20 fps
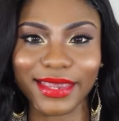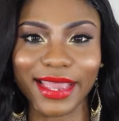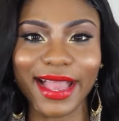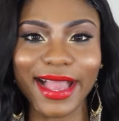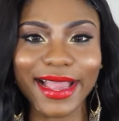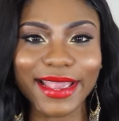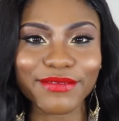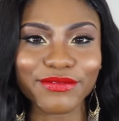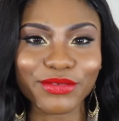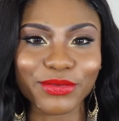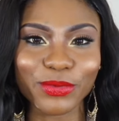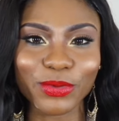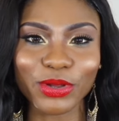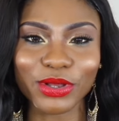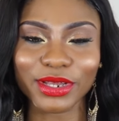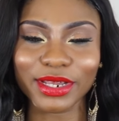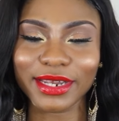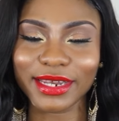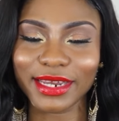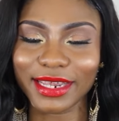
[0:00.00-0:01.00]
Hi
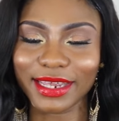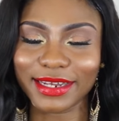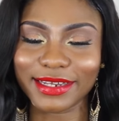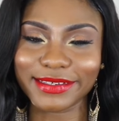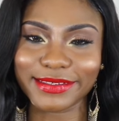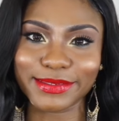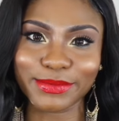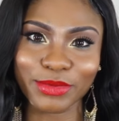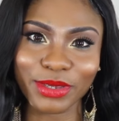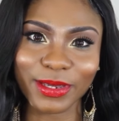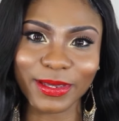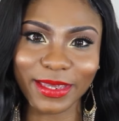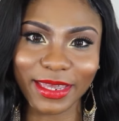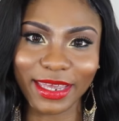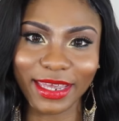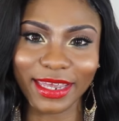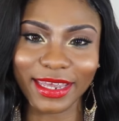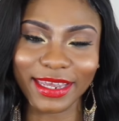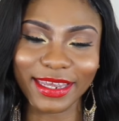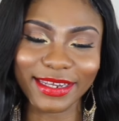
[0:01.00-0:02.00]
everyone, it is me
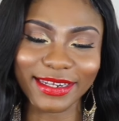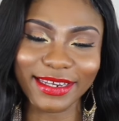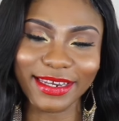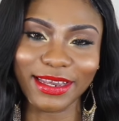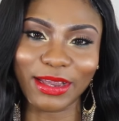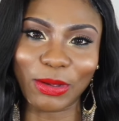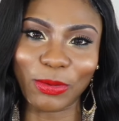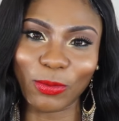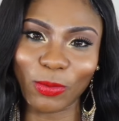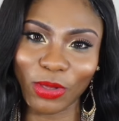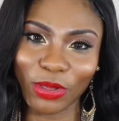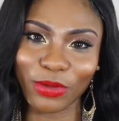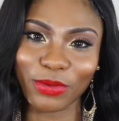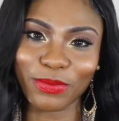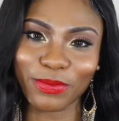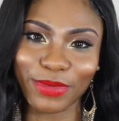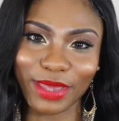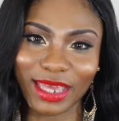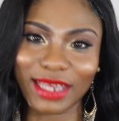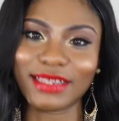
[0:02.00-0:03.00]
again.
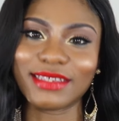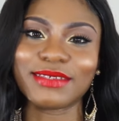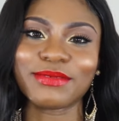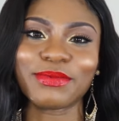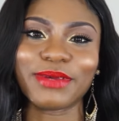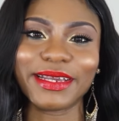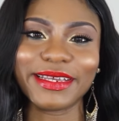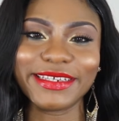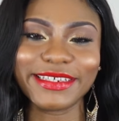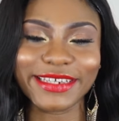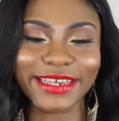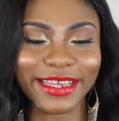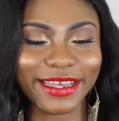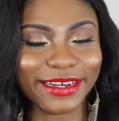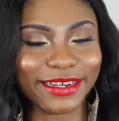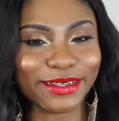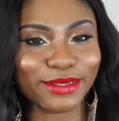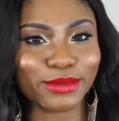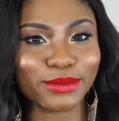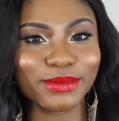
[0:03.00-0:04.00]
Welcome back to my
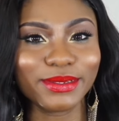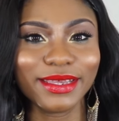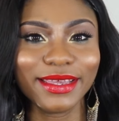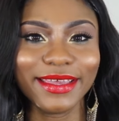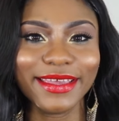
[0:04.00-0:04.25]
channel.